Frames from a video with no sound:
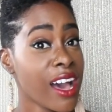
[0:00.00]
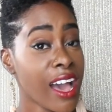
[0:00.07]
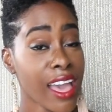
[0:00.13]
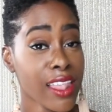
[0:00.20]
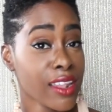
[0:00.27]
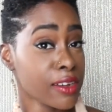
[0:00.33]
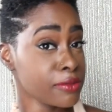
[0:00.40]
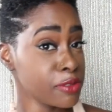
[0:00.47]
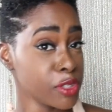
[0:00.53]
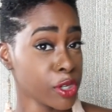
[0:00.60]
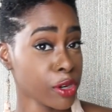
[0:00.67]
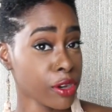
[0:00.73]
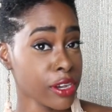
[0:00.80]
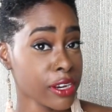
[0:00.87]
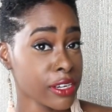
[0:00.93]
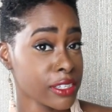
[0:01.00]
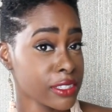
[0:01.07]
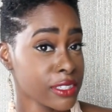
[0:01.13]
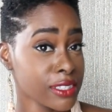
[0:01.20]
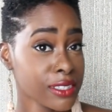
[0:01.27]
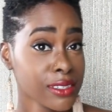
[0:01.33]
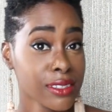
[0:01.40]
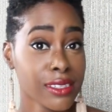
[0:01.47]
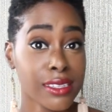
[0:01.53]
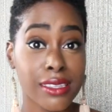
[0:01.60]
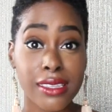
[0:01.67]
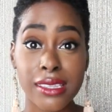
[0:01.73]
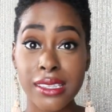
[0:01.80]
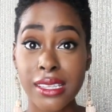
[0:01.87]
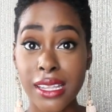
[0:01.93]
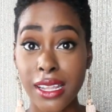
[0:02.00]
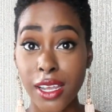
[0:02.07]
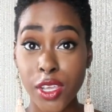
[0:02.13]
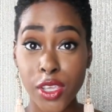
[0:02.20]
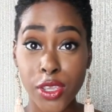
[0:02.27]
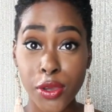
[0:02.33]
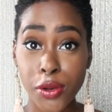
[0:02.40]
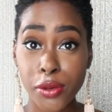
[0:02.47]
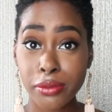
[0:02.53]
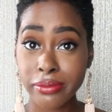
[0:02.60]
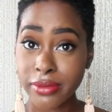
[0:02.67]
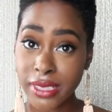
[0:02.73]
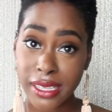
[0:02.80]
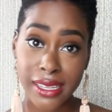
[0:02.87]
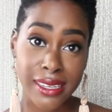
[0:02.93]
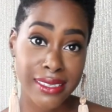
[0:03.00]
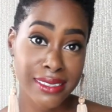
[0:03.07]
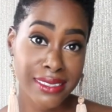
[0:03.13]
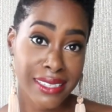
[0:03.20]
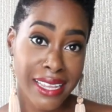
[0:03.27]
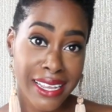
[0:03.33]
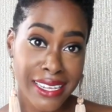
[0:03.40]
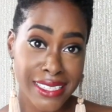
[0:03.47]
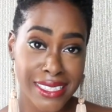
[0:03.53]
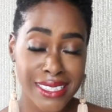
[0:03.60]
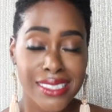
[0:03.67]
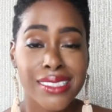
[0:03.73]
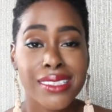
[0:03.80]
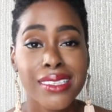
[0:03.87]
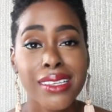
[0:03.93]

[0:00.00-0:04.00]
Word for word: I love chokers. They look cute. They look nice.